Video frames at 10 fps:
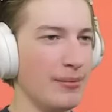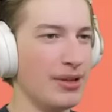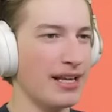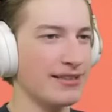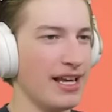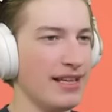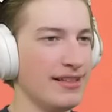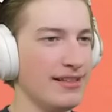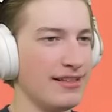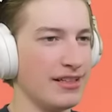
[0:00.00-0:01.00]

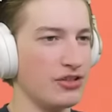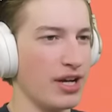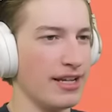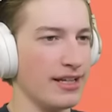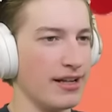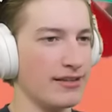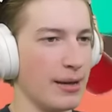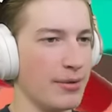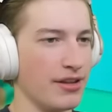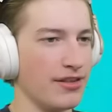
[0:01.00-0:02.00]
Blastlantis, he's gonna try and get on
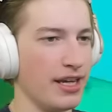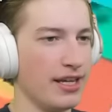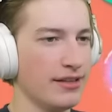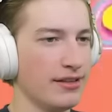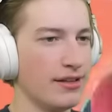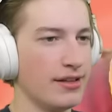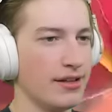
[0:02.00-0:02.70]
top of the thing.